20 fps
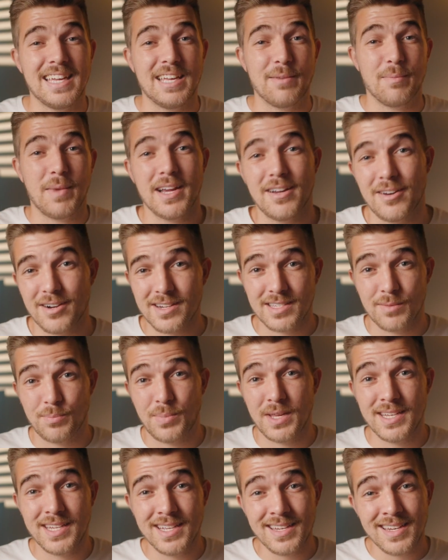in my honest
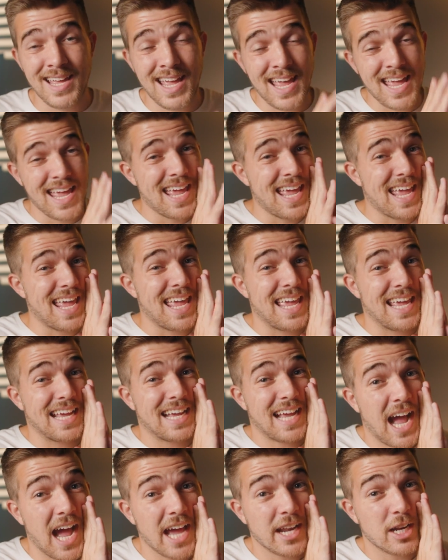opinion, it
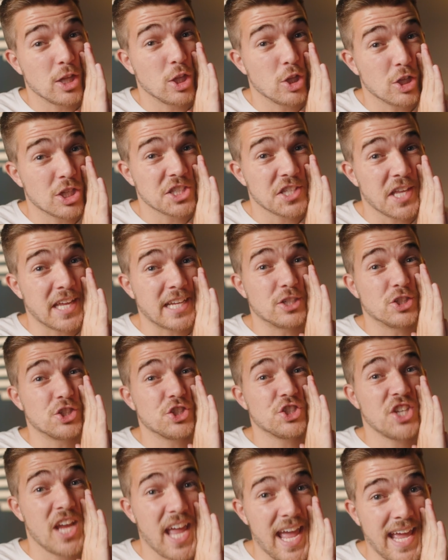kind of looks like
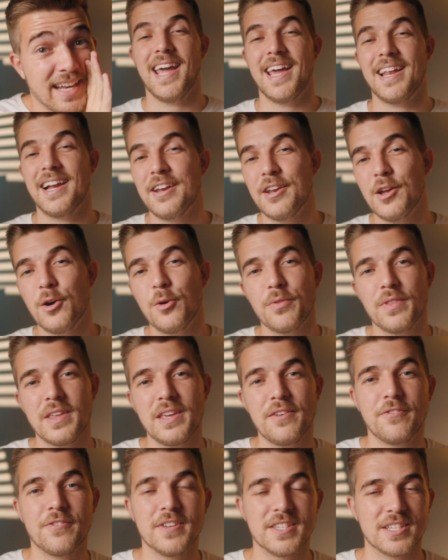shit. And I know
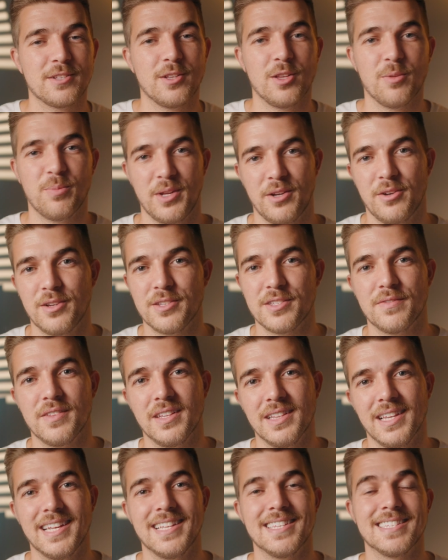the physical appearance of the
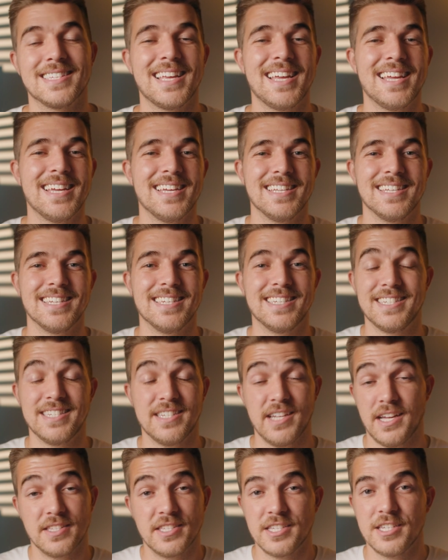lens
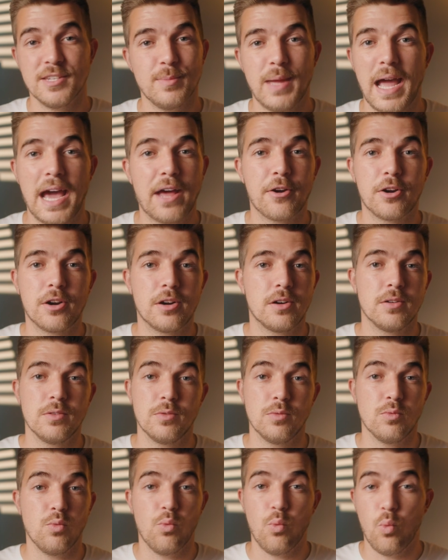doesn't matter
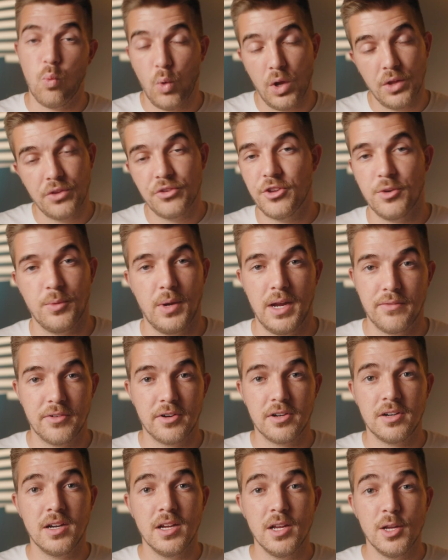
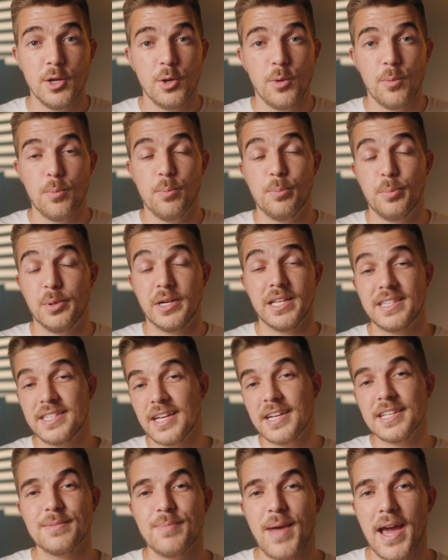whatsoever, but it
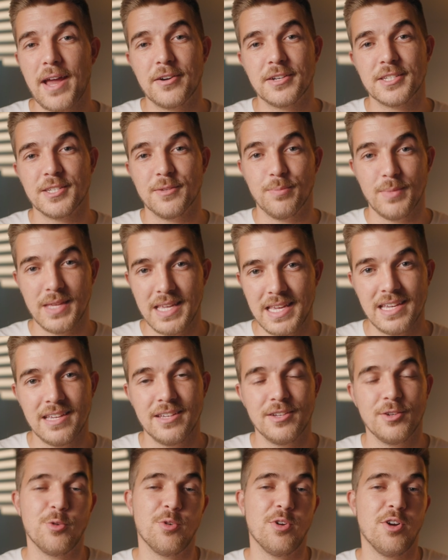does matter to
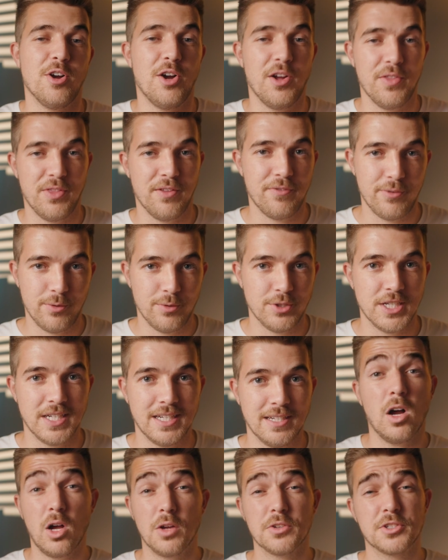me on the Fuji.
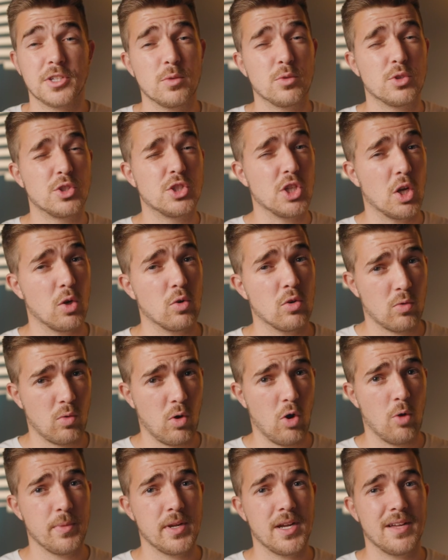Also, don't
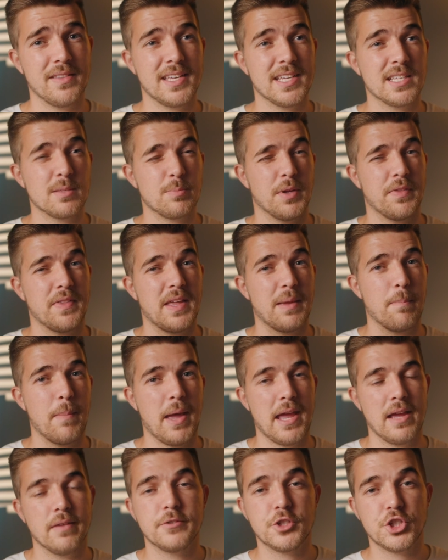quote me on this, but they
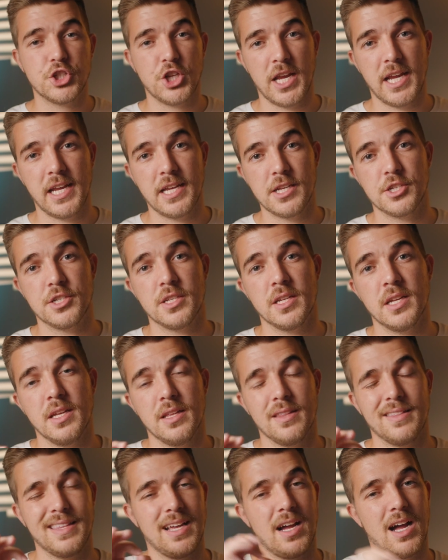may have changed
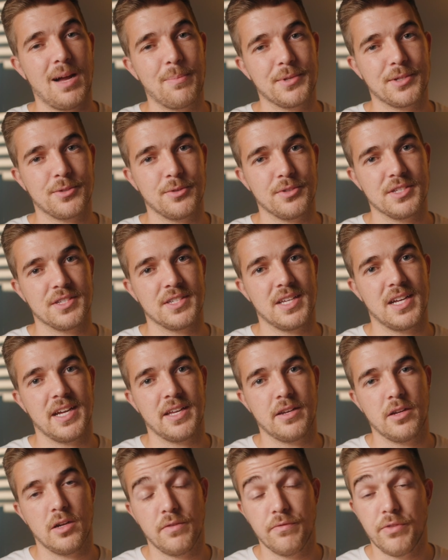the optical
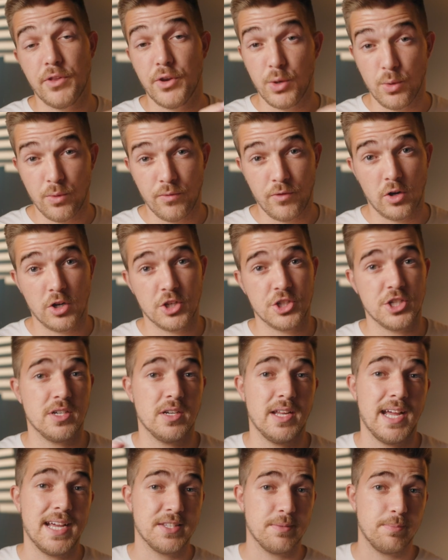design of the new version
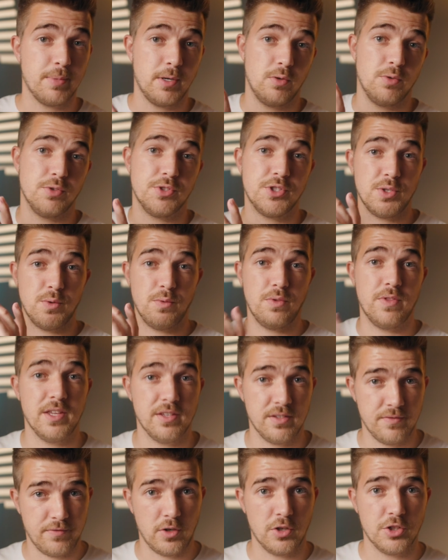as opposed to
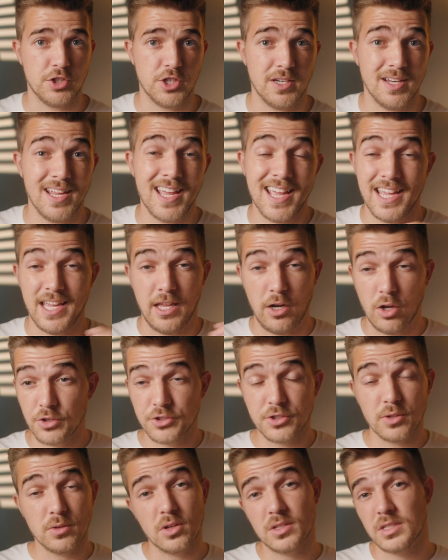this version. It
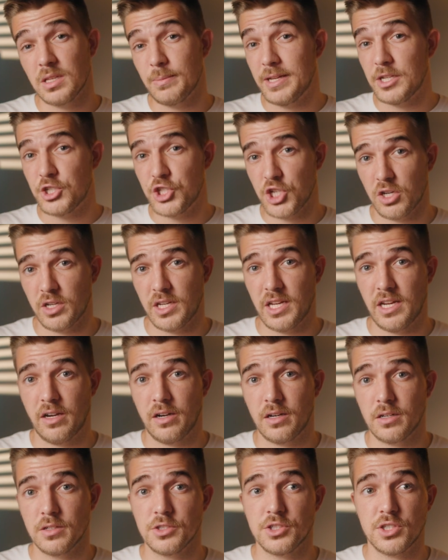also looks a bit
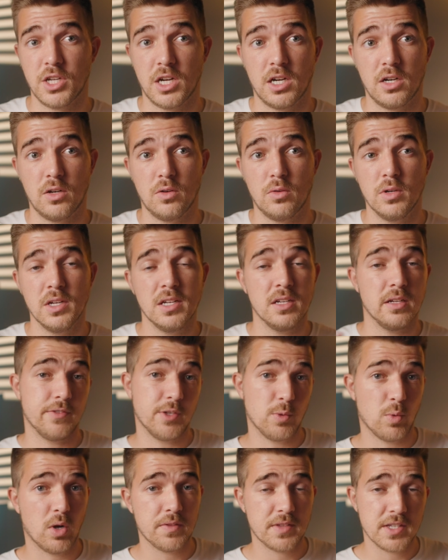chunkier. So if
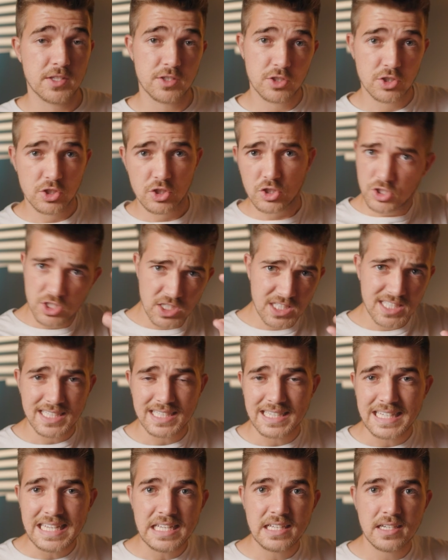you want this
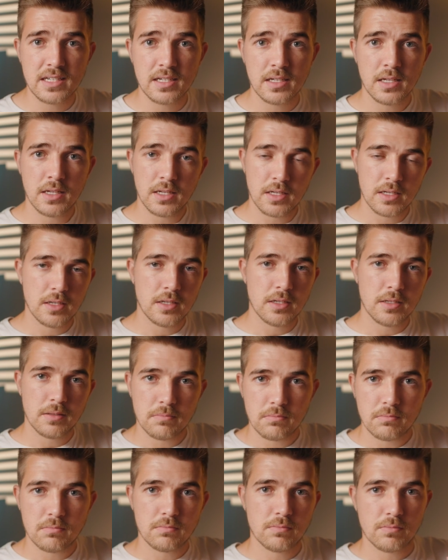sleek,
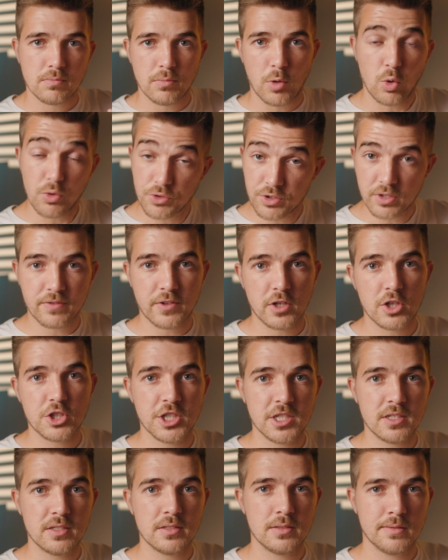older
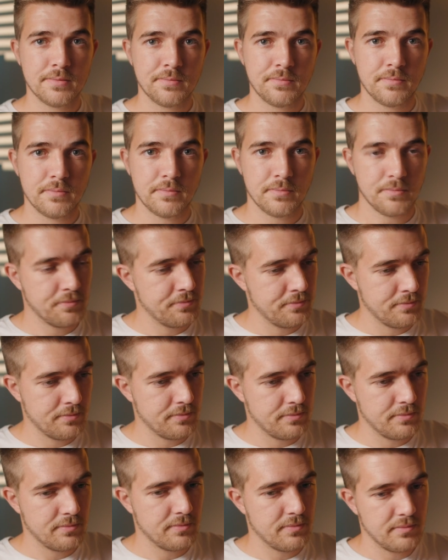version,
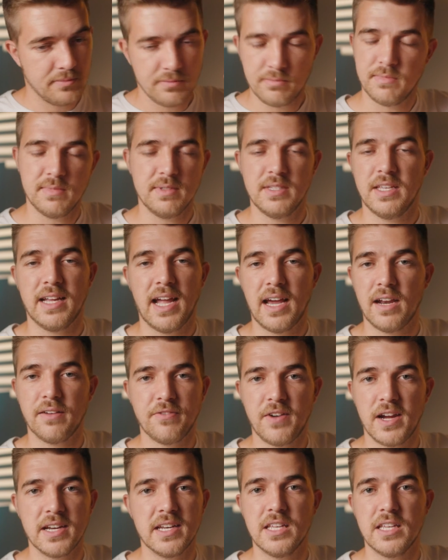you gotta find